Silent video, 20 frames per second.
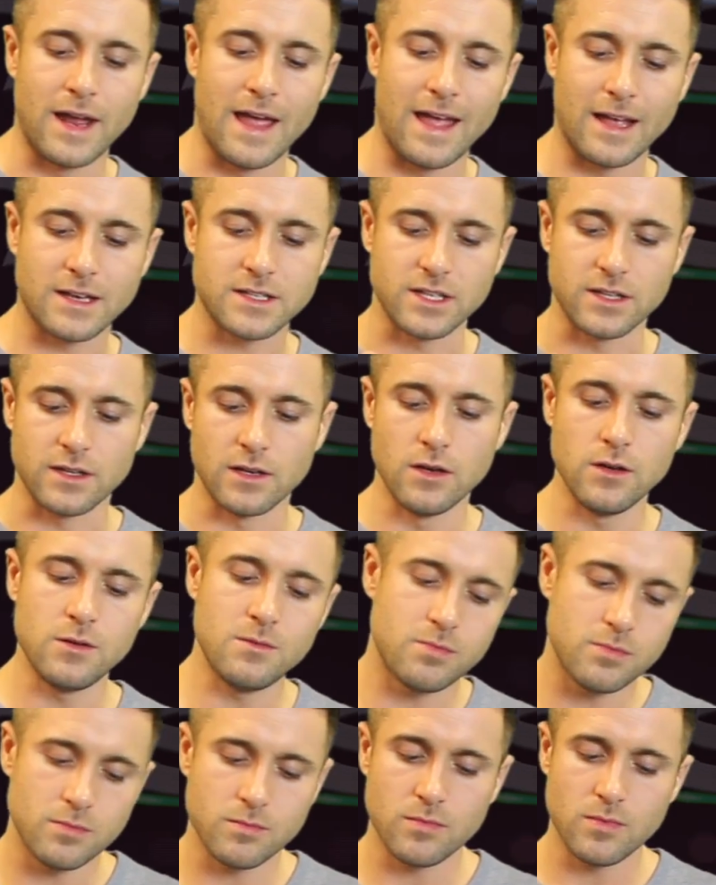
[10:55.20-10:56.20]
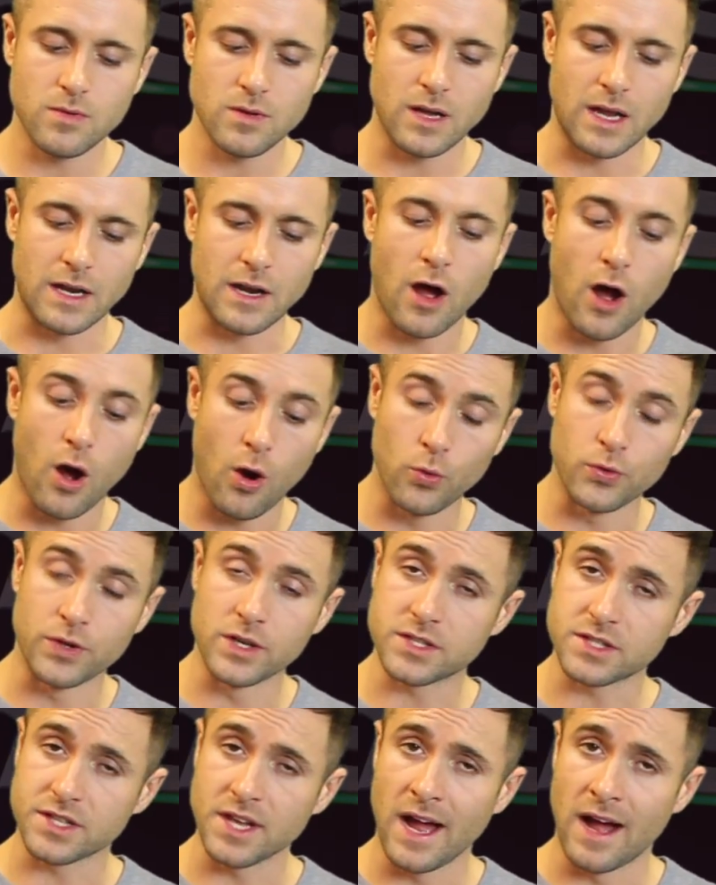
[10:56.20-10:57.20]
going to exit the loop and hold
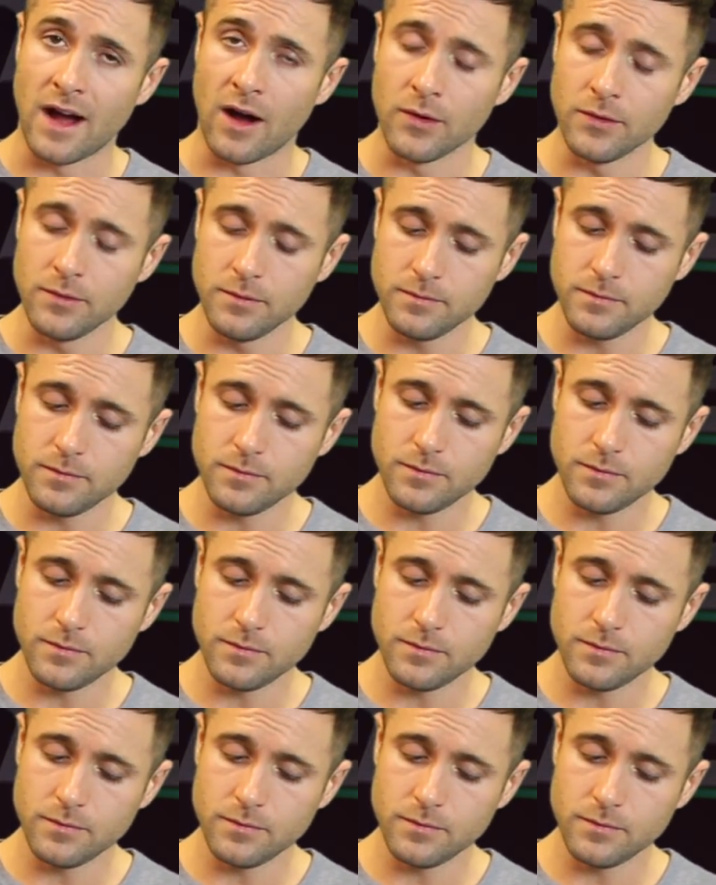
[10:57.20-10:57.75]
this down,